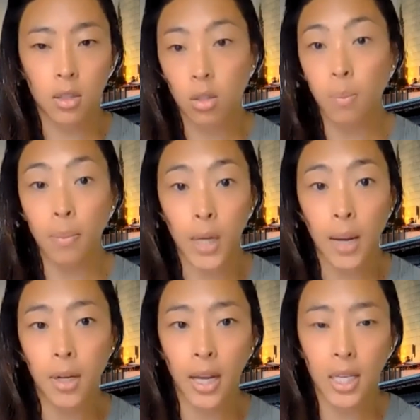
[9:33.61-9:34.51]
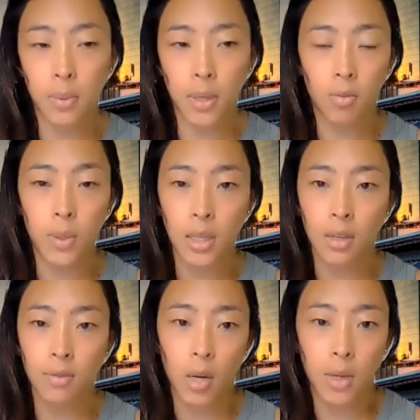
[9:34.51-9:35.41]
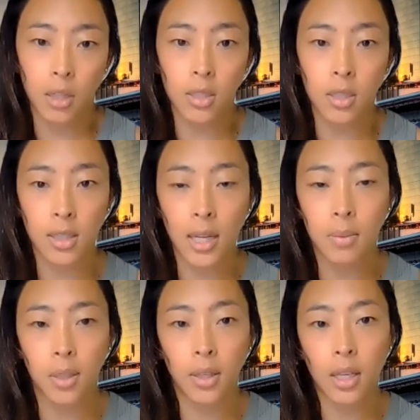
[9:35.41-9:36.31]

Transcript: or the primary aspect of being environmentally sustainable,